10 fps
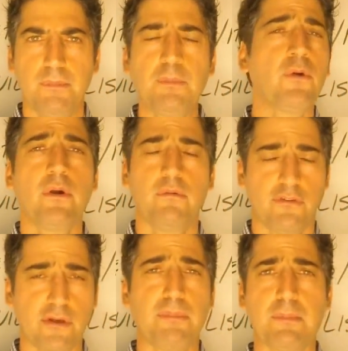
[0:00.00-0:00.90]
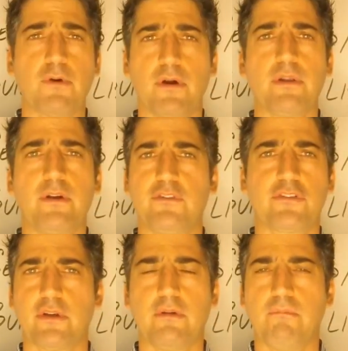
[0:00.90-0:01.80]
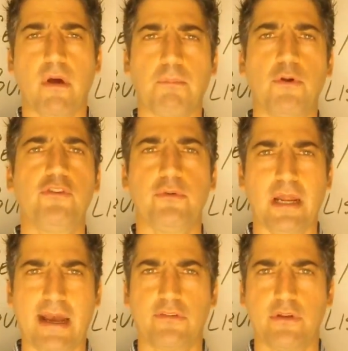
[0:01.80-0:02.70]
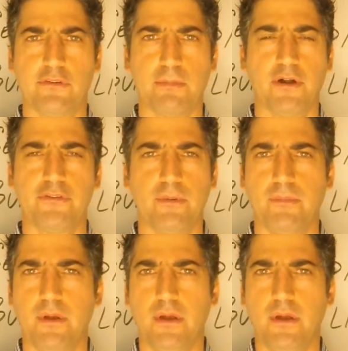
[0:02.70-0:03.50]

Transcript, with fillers: People are, some people are literally just going to approach you and ask you to sponsor them.